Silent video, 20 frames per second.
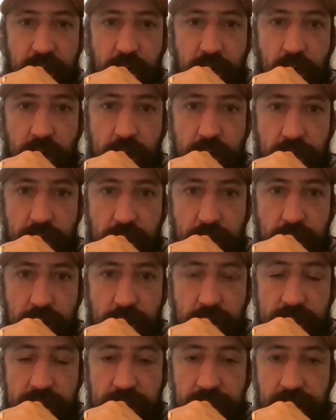heart
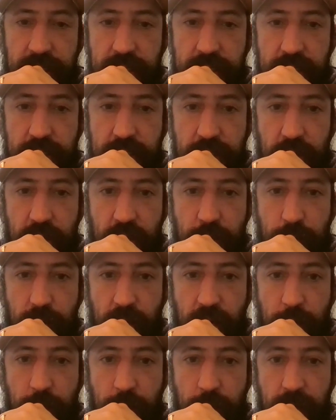disease and the heart
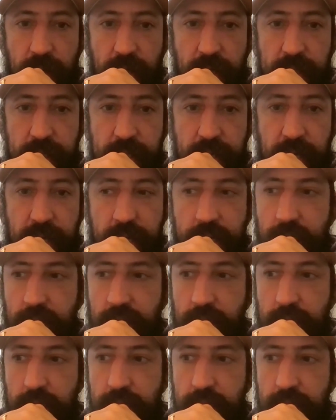problem and he died.